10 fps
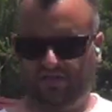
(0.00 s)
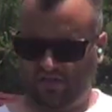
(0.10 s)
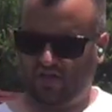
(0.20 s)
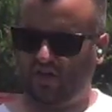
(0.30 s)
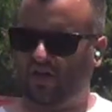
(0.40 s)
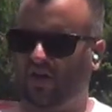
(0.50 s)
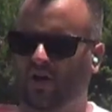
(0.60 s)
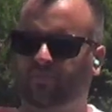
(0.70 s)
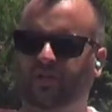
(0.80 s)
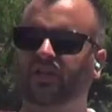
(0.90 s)

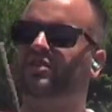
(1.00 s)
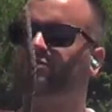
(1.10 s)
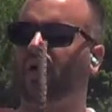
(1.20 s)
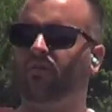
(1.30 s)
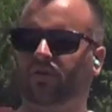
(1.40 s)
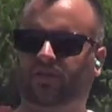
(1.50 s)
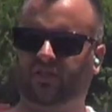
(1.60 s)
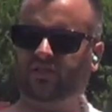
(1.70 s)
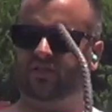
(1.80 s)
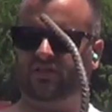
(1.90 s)
A piece,
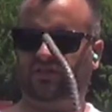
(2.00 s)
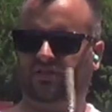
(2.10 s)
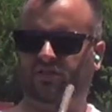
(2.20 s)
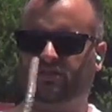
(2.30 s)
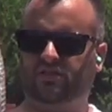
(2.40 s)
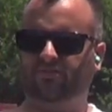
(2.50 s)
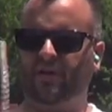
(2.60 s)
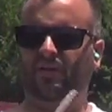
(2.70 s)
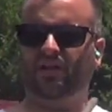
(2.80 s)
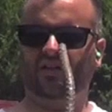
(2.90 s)
probably
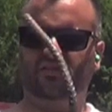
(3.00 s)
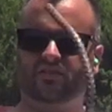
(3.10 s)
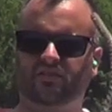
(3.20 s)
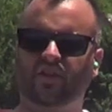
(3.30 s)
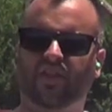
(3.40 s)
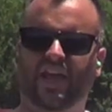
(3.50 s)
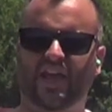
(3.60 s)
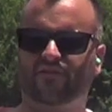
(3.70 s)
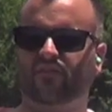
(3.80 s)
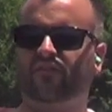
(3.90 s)
maybe another
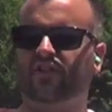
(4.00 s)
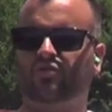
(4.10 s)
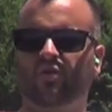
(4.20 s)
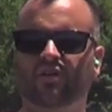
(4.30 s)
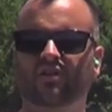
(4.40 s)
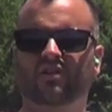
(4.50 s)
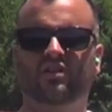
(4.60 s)
half of this one,